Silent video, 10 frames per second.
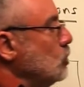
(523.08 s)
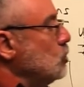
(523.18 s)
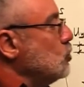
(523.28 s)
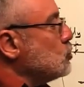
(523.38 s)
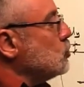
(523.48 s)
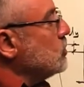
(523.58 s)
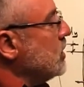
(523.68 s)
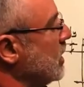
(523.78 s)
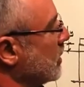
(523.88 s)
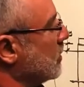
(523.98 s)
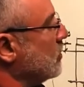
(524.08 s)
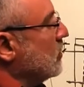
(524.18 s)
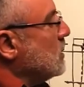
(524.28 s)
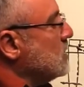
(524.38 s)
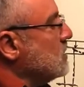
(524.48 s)
you should take
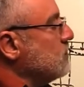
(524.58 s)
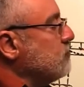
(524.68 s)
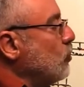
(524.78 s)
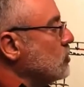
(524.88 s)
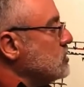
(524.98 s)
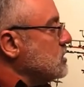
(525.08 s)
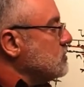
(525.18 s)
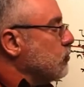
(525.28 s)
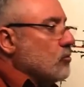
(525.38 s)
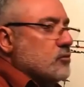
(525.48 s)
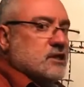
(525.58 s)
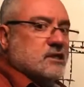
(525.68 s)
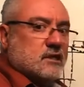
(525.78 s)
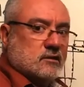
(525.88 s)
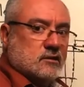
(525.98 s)
the forces from this
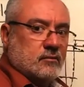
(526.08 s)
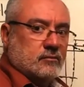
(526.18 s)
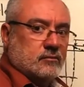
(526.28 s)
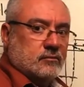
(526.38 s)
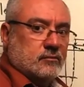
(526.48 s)
system